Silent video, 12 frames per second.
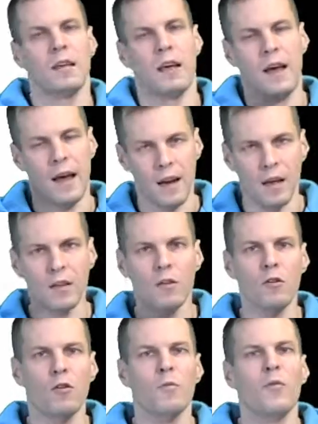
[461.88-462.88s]
Another
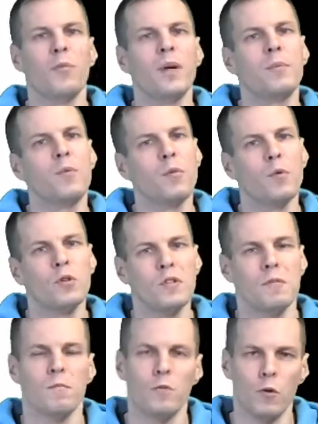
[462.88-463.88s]
group of people
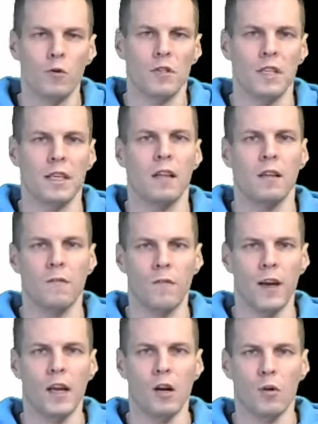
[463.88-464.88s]
could say that the
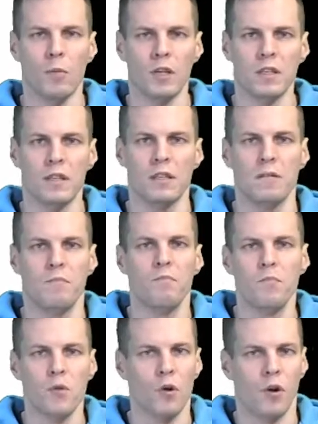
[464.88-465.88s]
failure was just
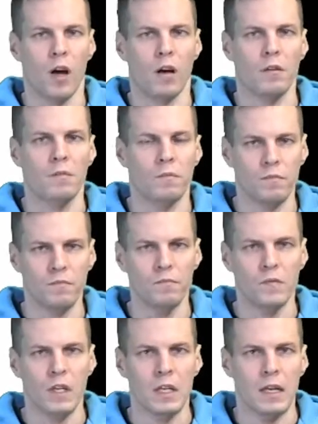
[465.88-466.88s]
pure luck
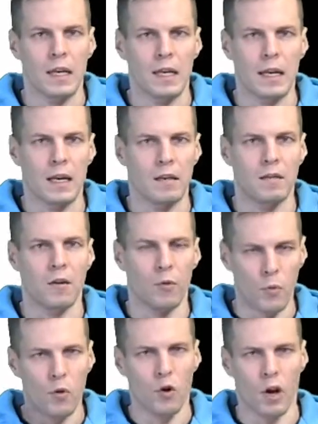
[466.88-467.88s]
or
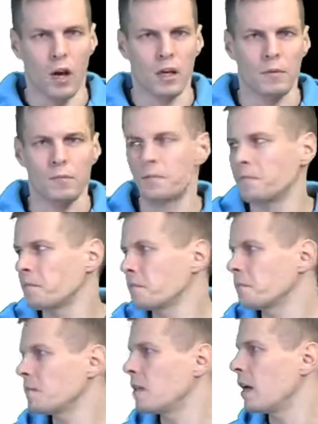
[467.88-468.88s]
poor luck.
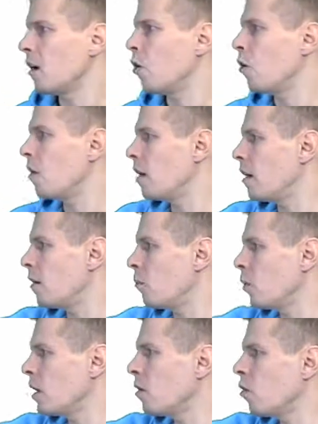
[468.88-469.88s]

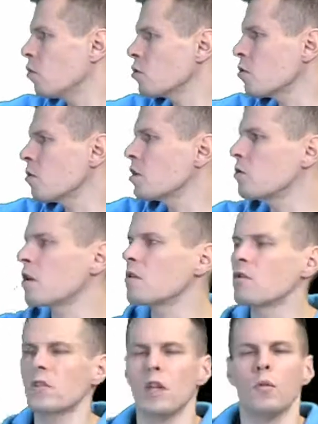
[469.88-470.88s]
We also need to
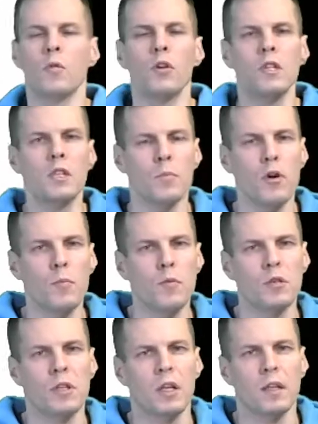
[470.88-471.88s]
understand what is the
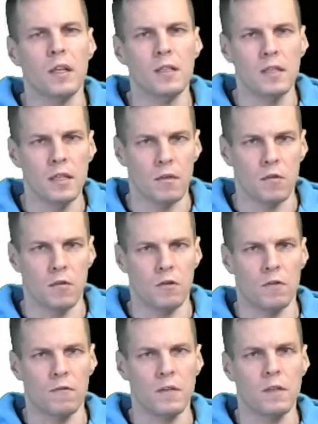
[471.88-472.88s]
purpose that each discourse
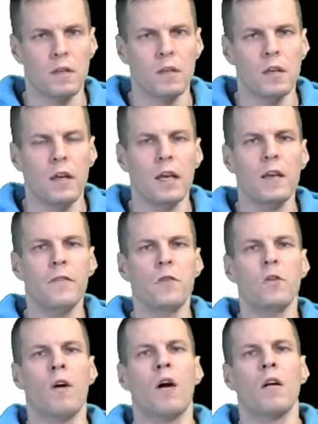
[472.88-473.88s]
serves. If
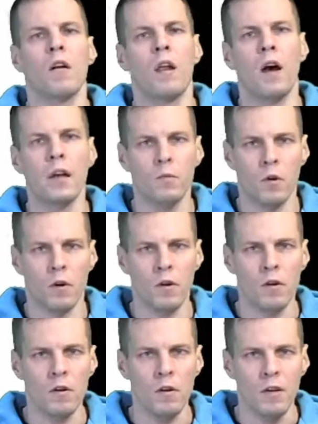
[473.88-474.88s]
you are a line
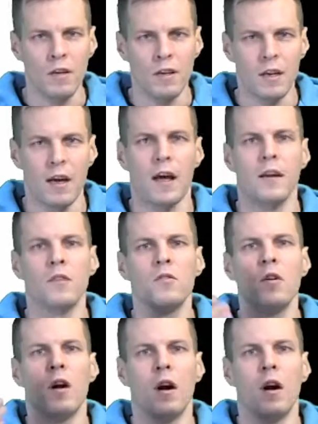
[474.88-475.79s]
worker and you